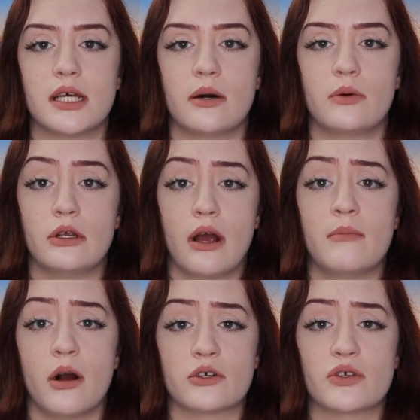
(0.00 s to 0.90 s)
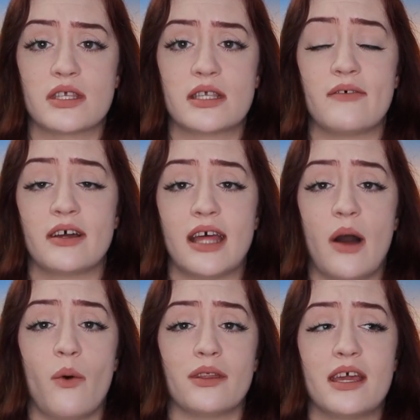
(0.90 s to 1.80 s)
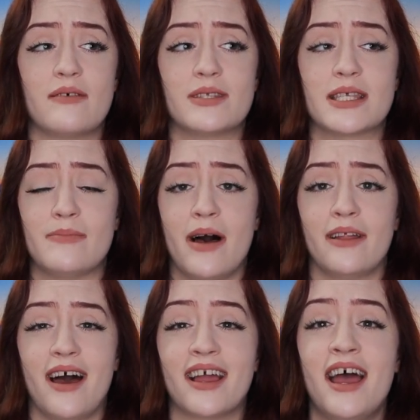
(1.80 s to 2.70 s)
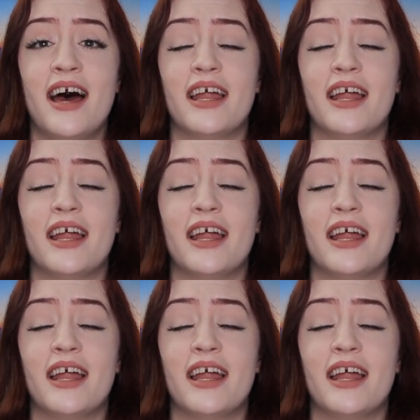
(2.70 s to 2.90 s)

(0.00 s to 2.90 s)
to tell when you're at Marshalls and stuff like that what they even smell like.